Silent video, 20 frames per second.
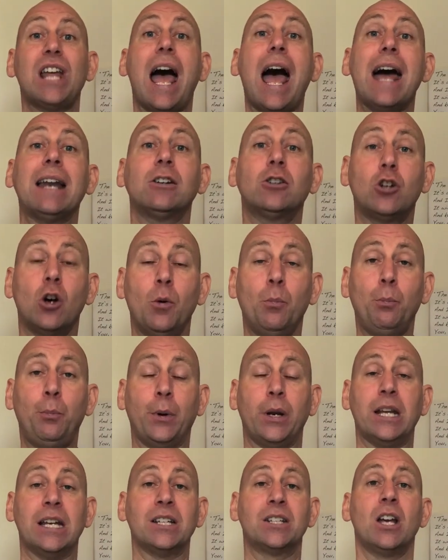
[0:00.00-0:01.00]
and
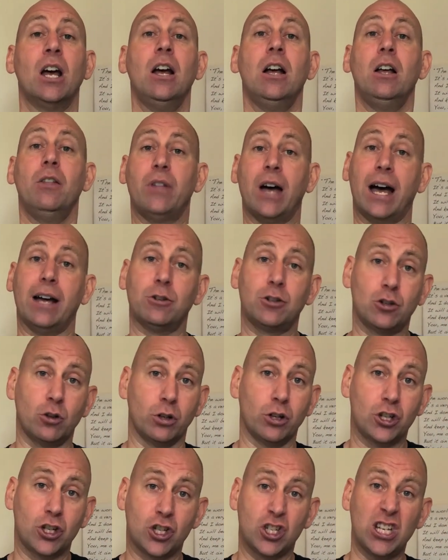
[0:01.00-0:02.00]
companies that
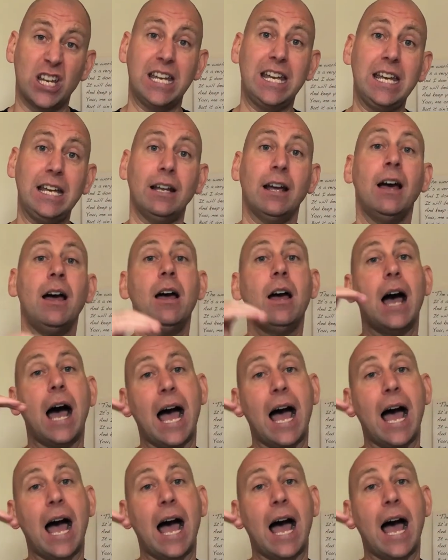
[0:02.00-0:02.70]
sort of see it